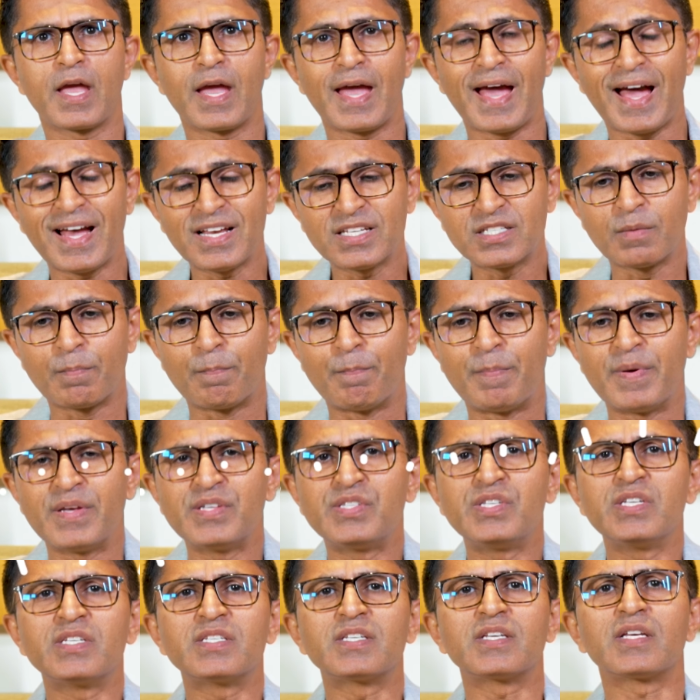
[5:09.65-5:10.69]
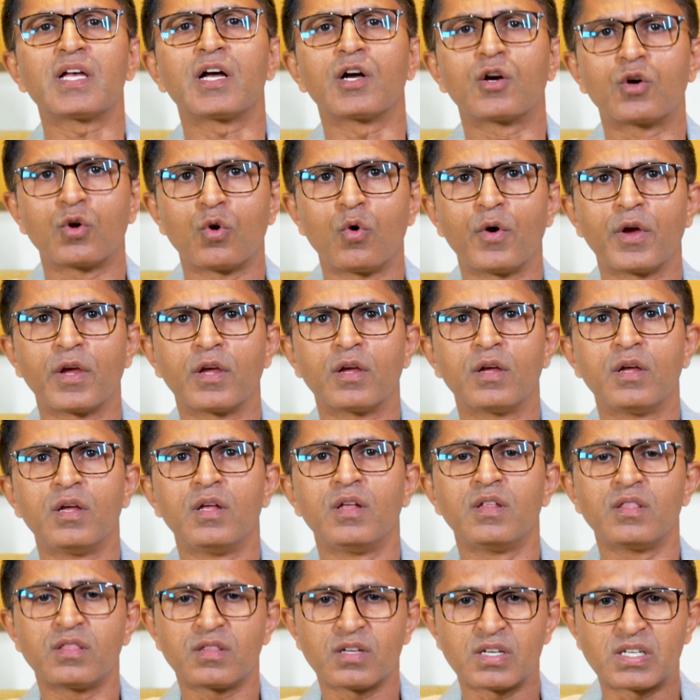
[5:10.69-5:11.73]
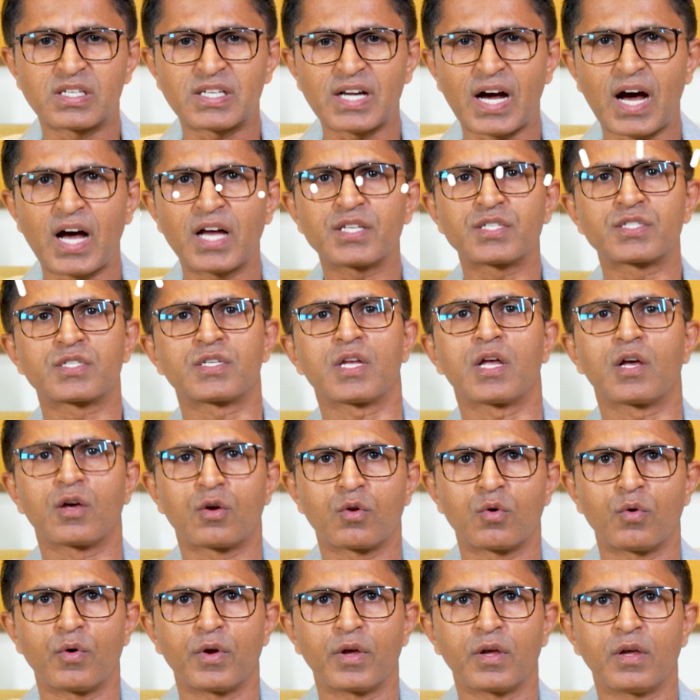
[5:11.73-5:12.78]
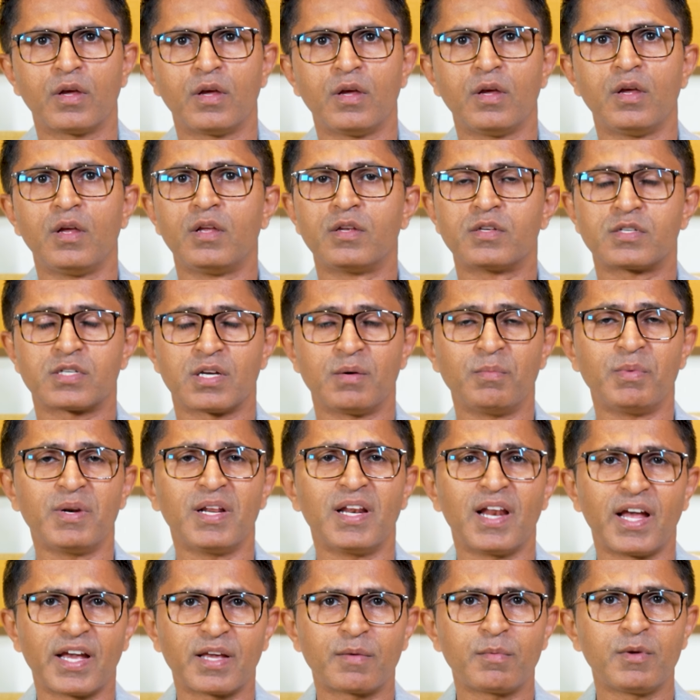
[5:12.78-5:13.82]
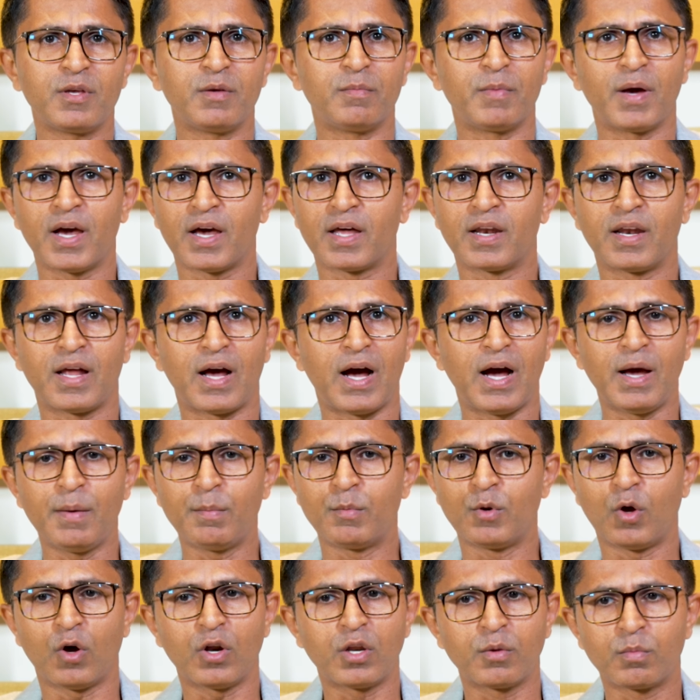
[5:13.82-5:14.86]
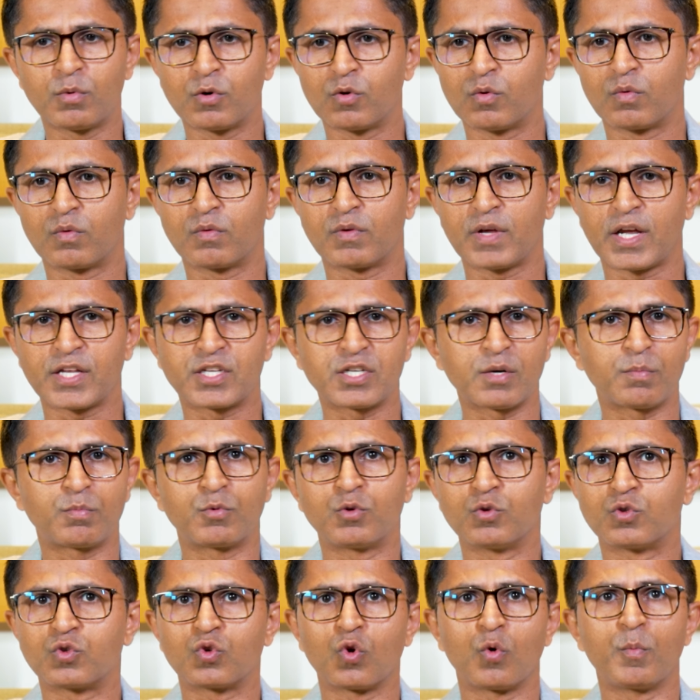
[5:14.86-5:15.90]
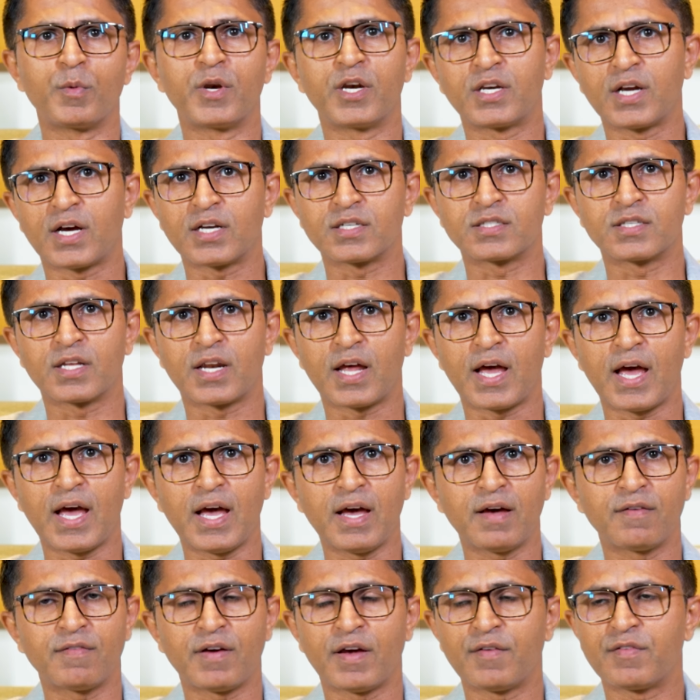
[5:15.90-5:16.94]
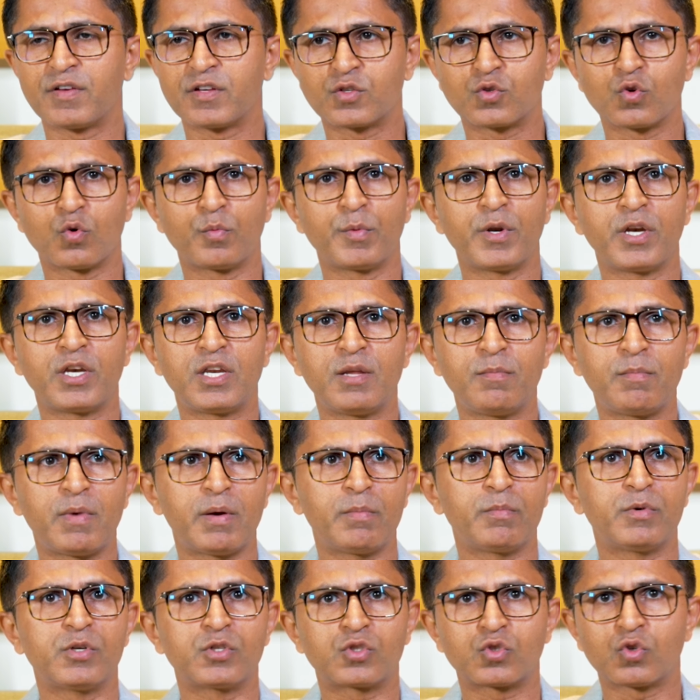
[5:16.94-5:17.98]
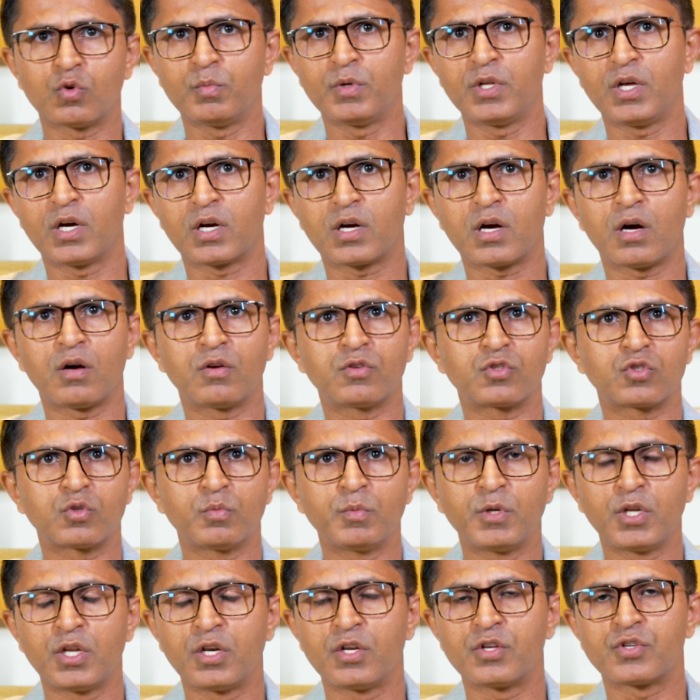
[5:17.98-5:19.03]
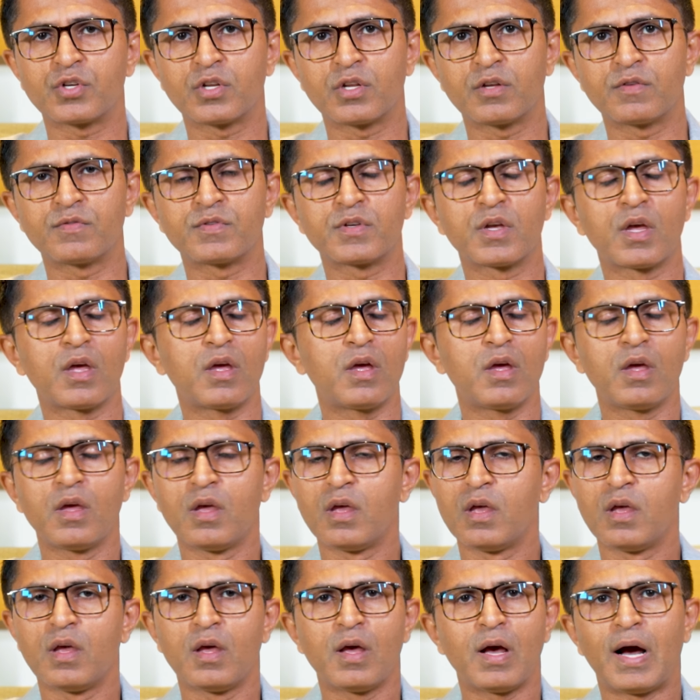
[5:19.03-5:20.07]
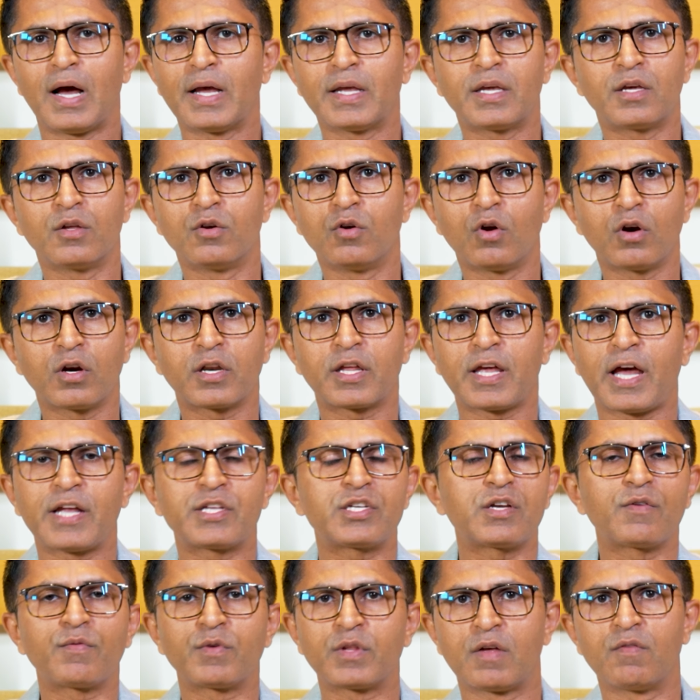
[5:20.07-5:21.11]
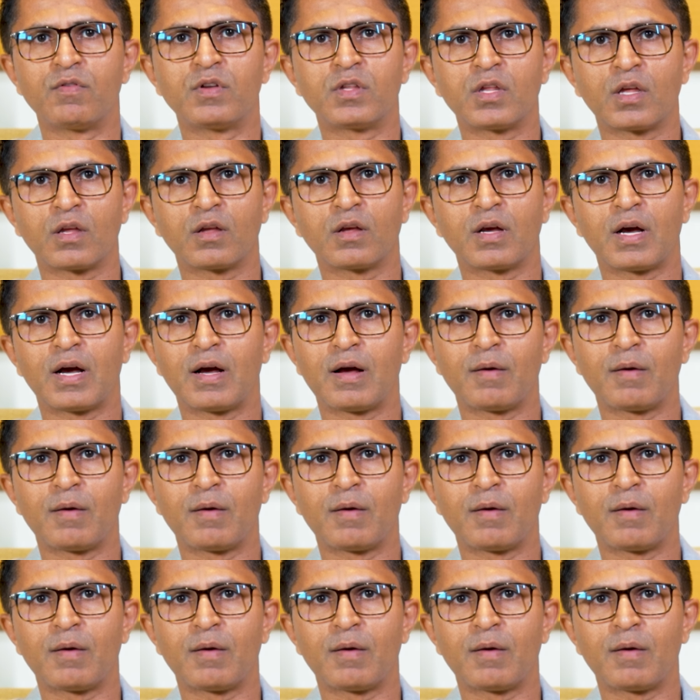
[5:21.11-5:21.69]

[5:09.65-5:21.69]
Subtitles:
As the businesses are growing, the tasks are growing. Somebody like me, man, I'm not able to catch up to so many tasks that I have, having so many team members, so many accounts, so many initiatives. I cannot catch up with everything.